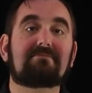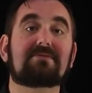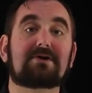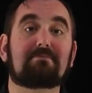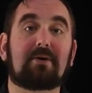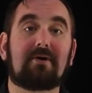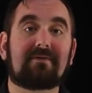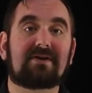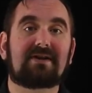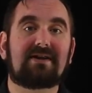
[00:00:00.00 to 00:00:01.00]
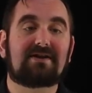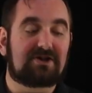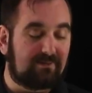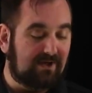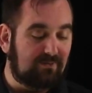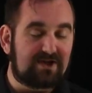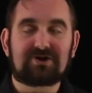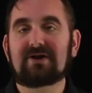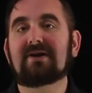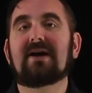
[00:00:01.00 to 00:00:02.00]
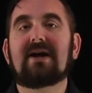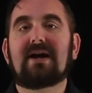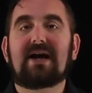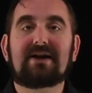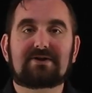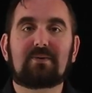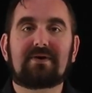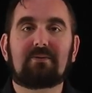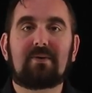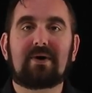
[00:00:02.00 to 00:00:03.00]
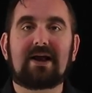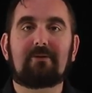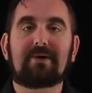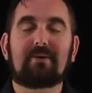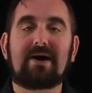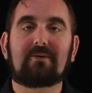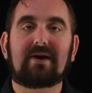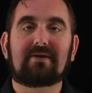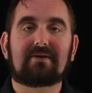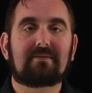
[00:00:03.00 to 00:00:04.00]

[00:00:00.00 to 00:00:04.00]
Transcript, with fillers: It's a perfectly legitimate question, and it's one that we want to help you out with.